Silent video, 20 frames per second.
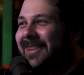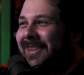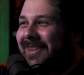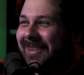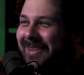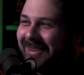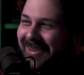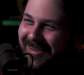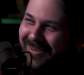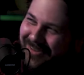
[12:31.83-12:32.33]

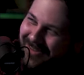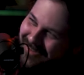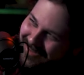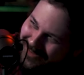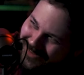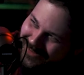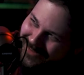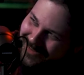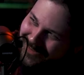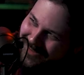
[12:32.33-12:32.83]

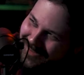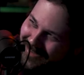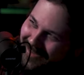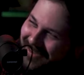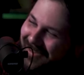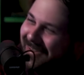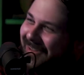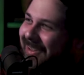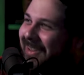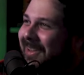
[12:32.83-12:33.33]

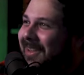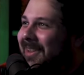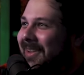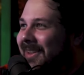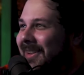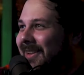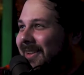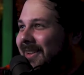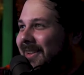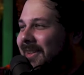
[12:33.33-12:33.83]

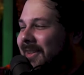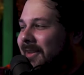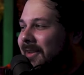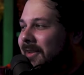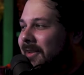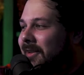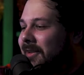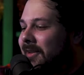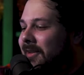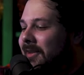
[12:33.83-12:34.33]

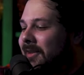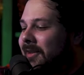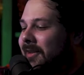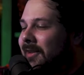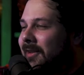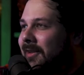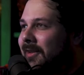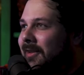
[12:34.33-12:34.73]
This person isn't speaking.